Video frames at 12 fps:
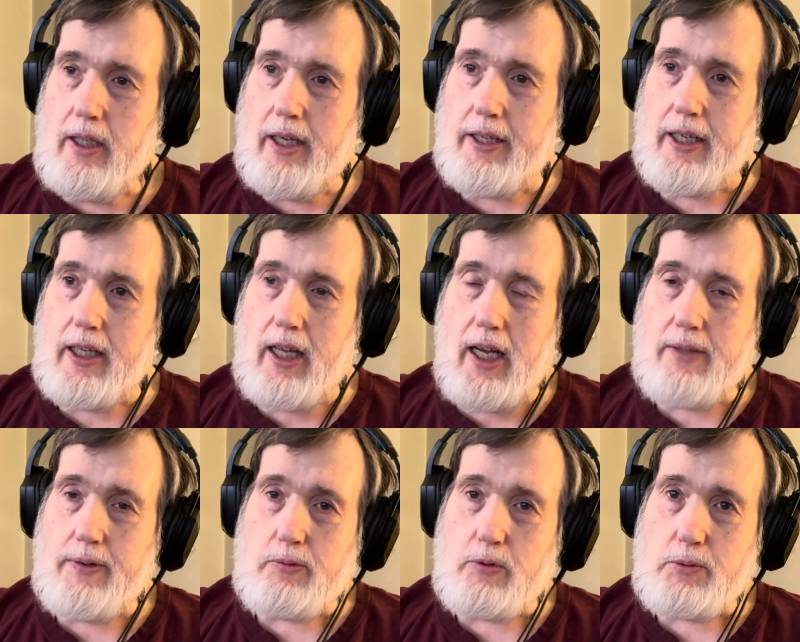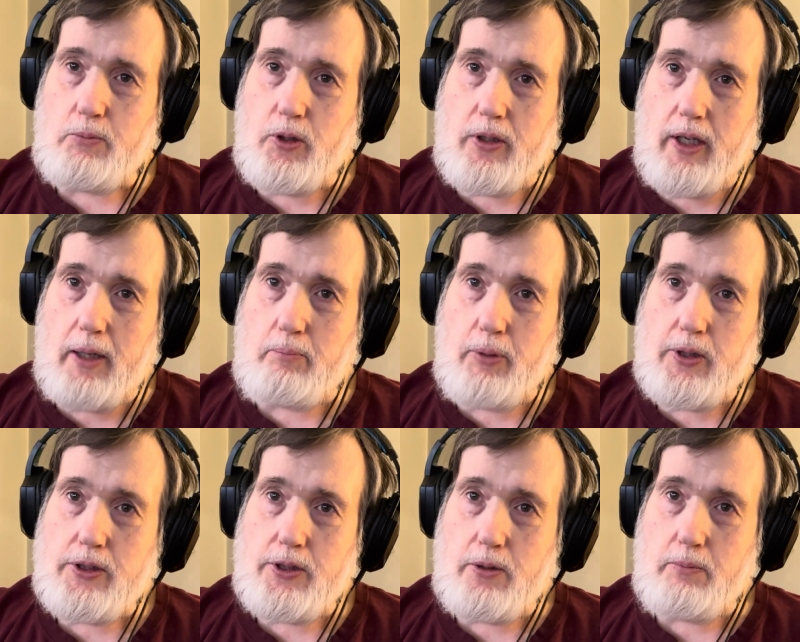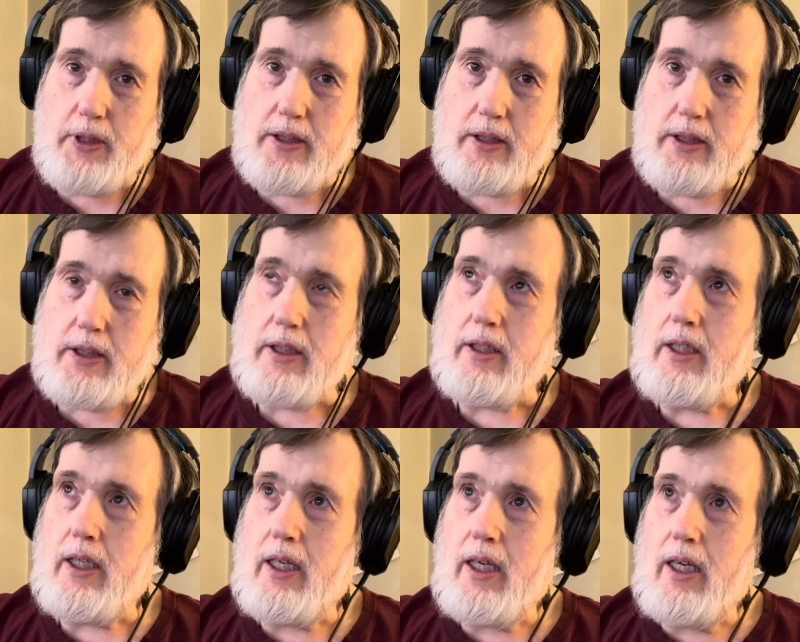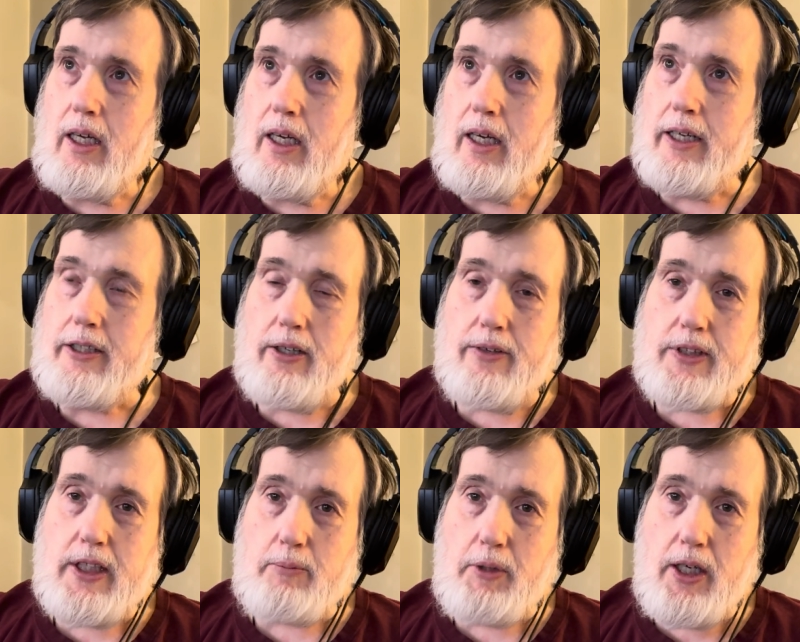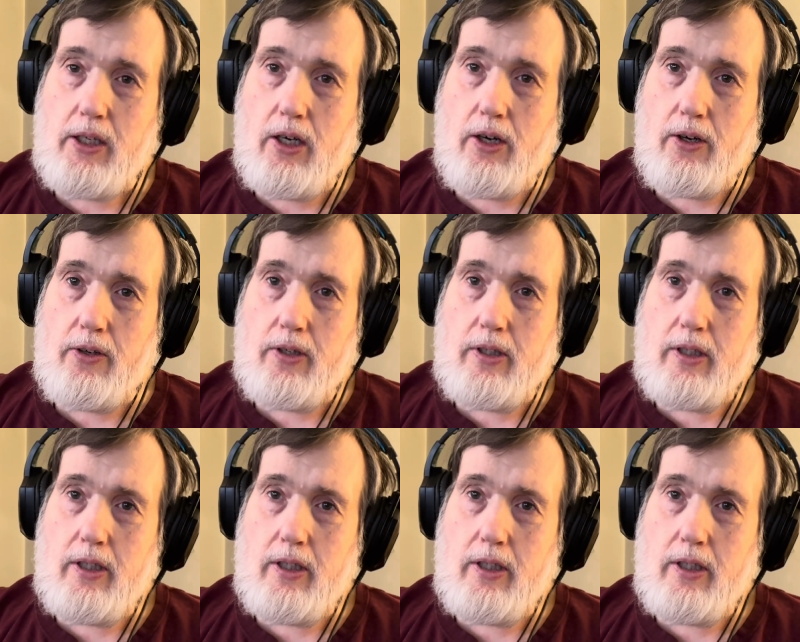I think a lot of it was more like personal business. And, every time you call,